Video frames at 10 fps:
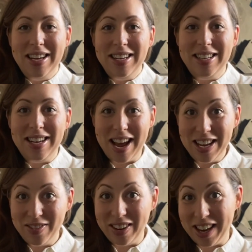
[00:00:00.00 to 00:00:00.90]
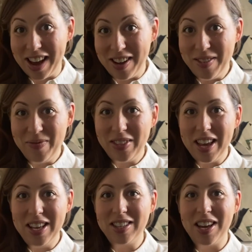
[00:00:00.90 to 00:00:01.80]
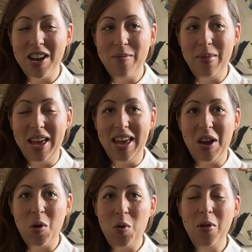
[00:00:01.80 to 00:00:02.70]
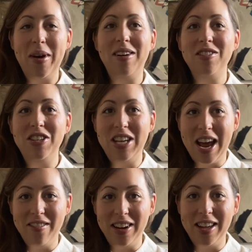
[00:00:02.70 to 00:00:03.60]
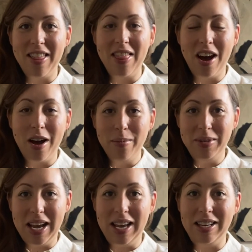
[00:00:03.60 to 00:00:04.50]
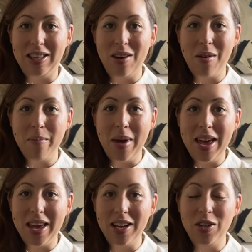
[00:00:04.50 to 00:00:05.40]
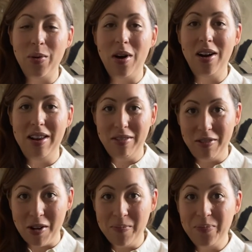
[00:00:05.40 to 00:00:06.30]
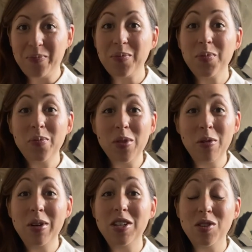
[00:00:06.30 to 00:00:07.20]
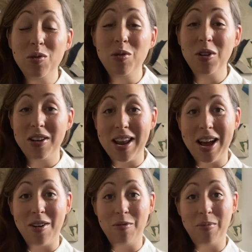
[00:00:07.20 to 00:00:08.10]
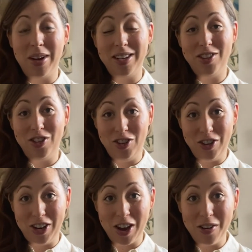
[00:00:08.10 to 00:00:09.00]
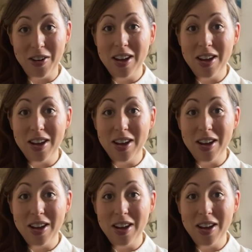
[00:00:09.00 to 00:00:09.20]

Today's video is going to be all about sharing the updates that we're making to our living room, which is also now my studio.